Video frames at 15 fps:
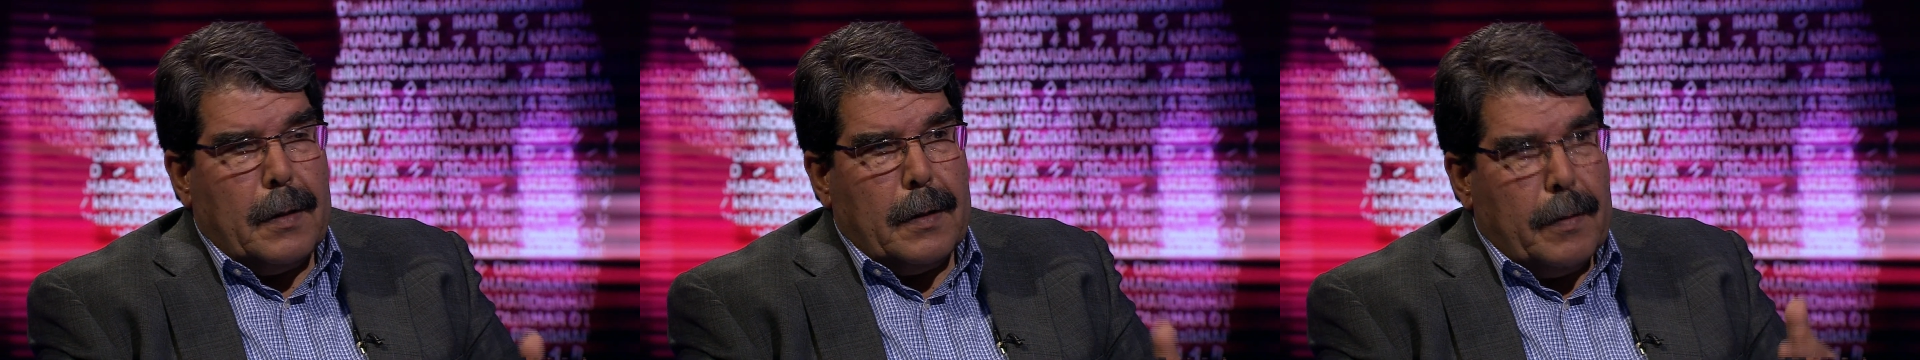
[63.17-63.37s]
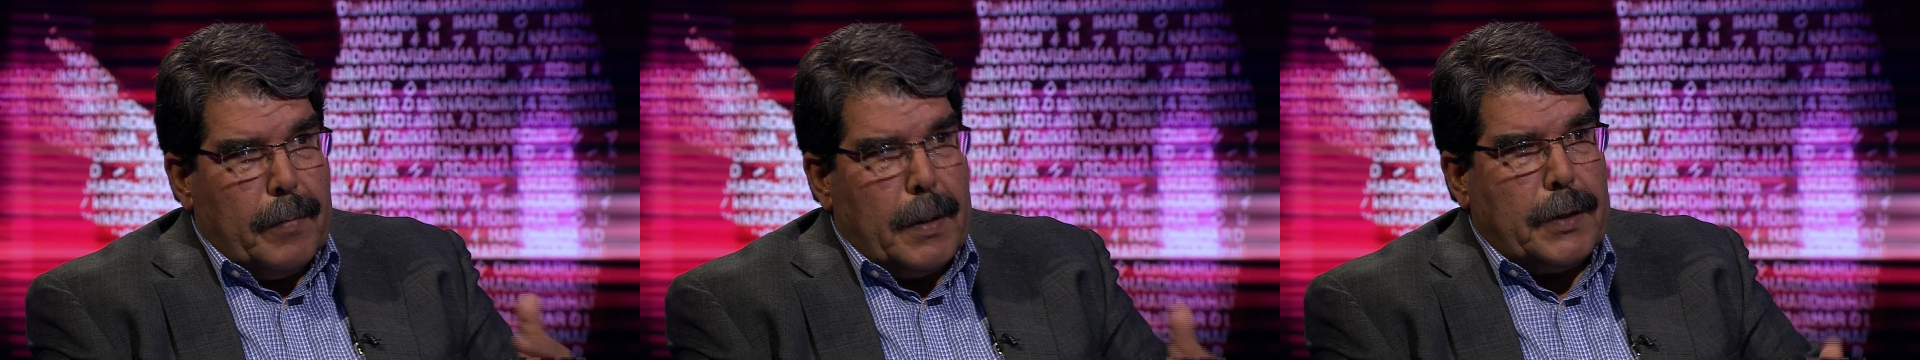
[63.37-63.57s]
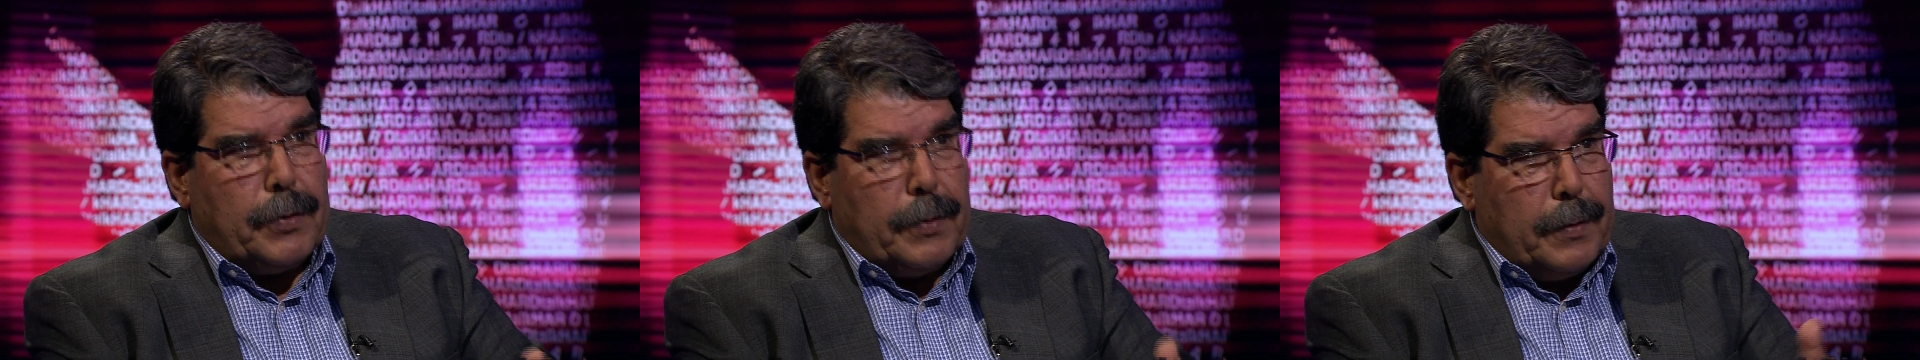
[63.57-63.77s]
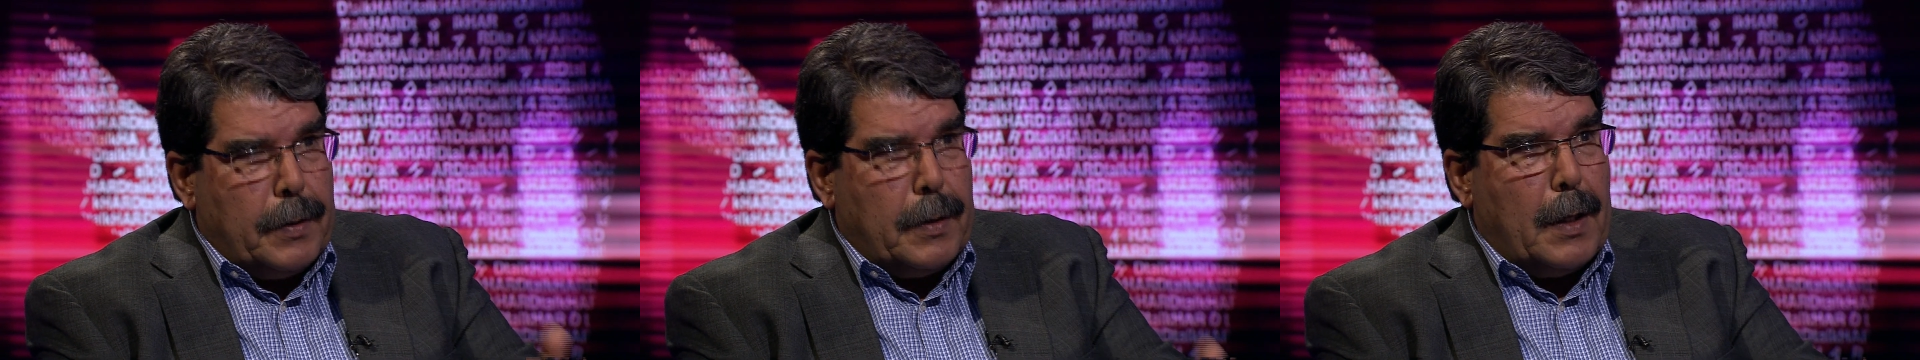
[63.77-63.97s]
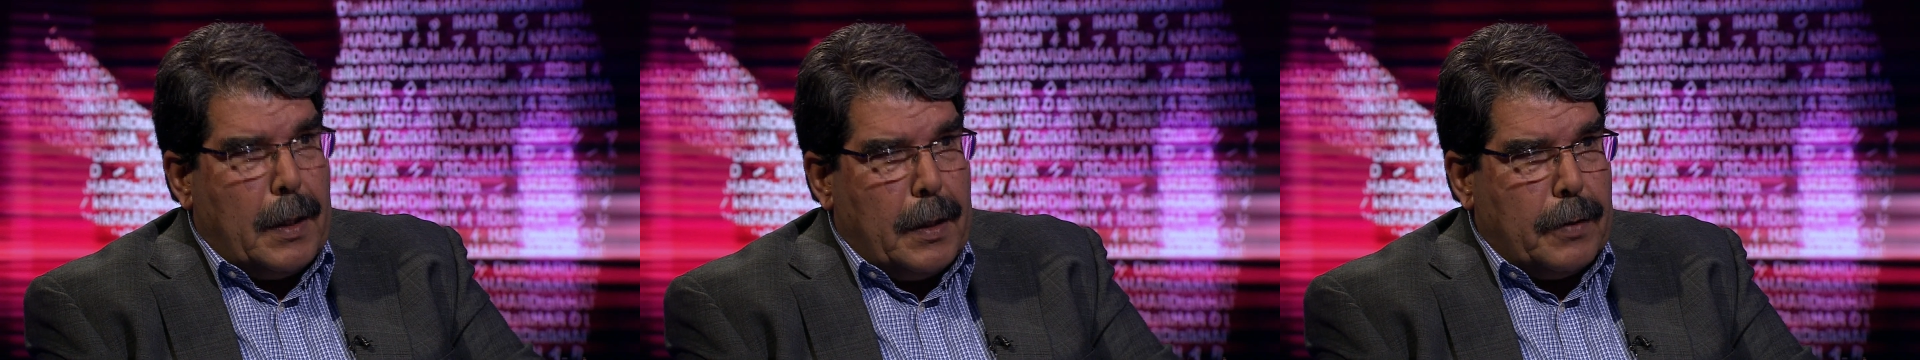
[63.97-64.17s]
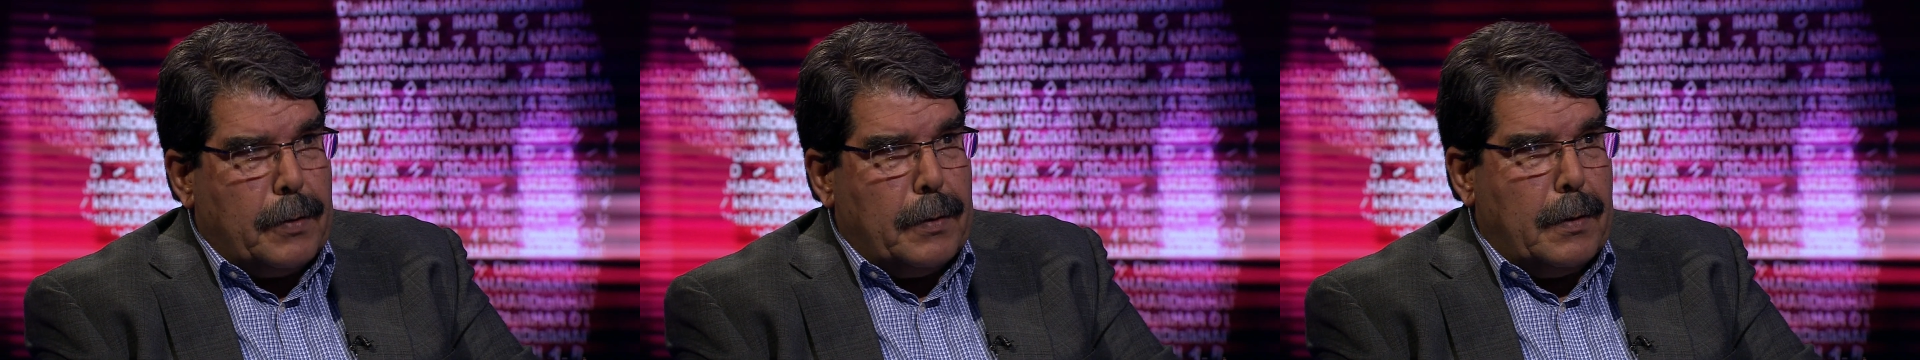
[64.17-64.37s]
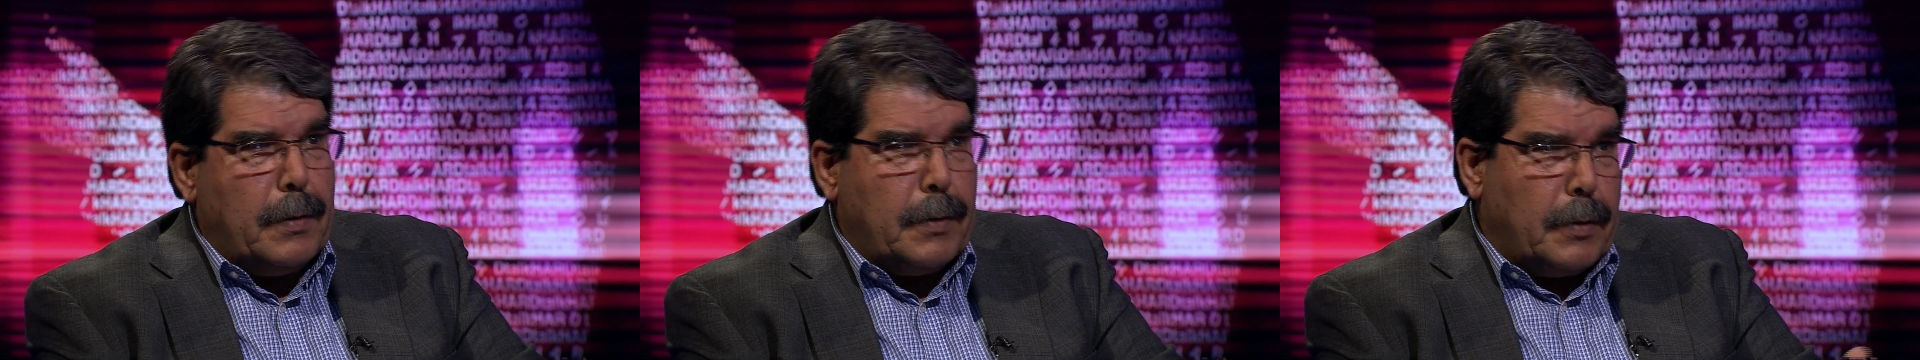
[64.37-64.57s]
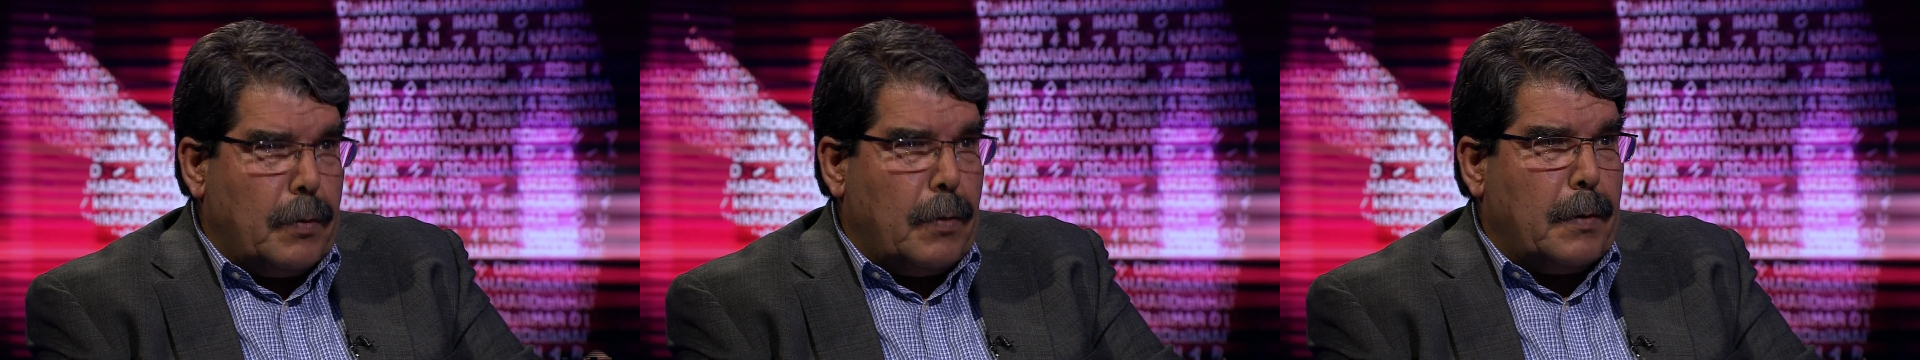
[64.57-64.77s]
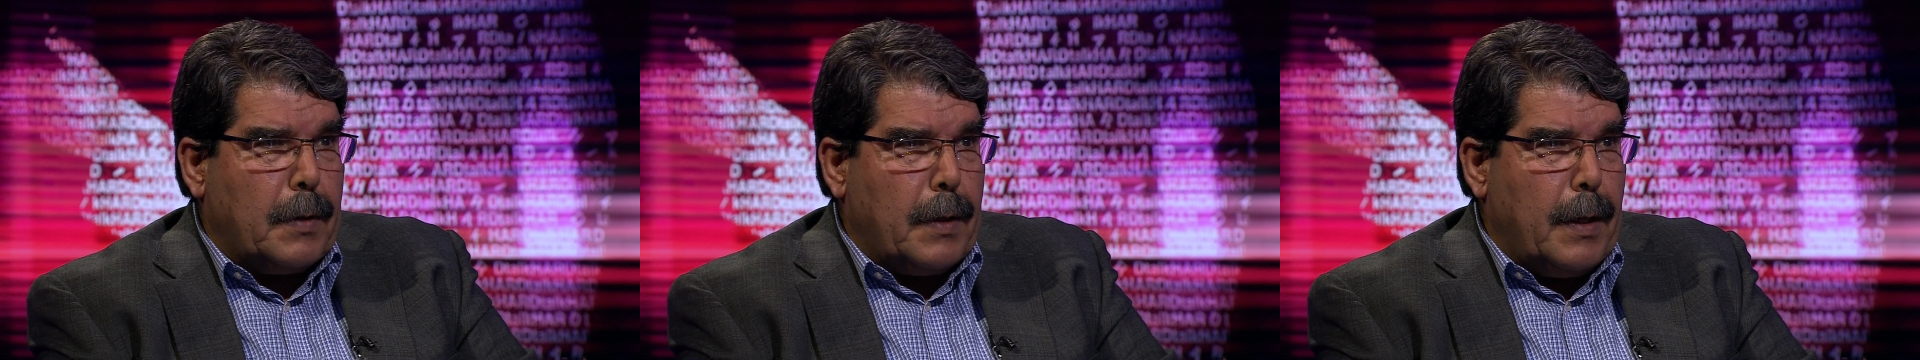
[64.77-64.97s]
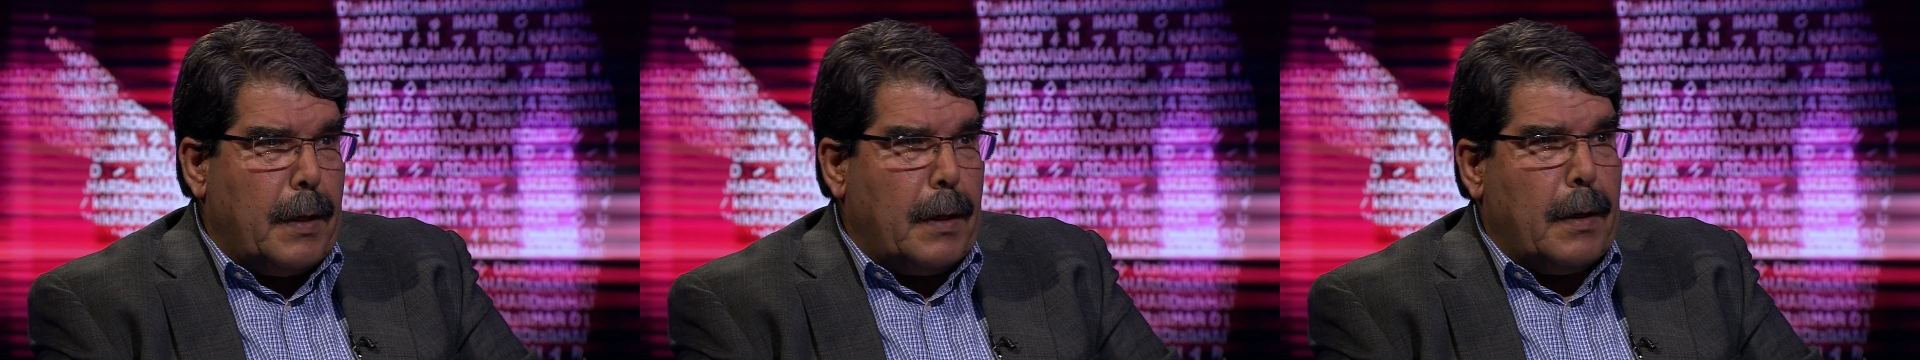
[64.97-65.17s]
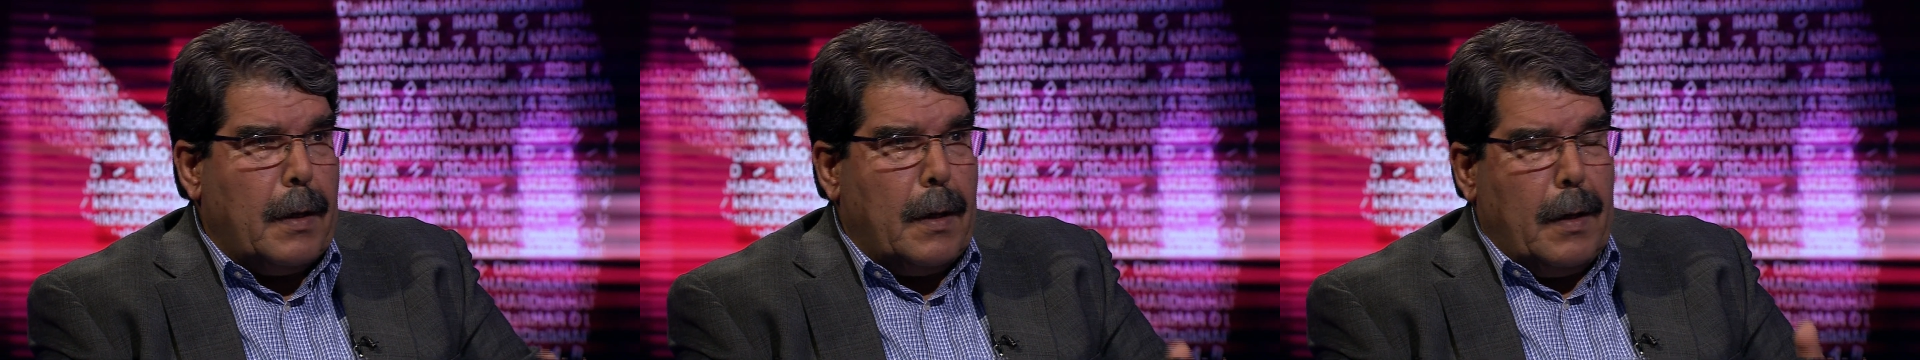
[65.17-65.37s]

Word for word: The majority are Kurds, mm. okay.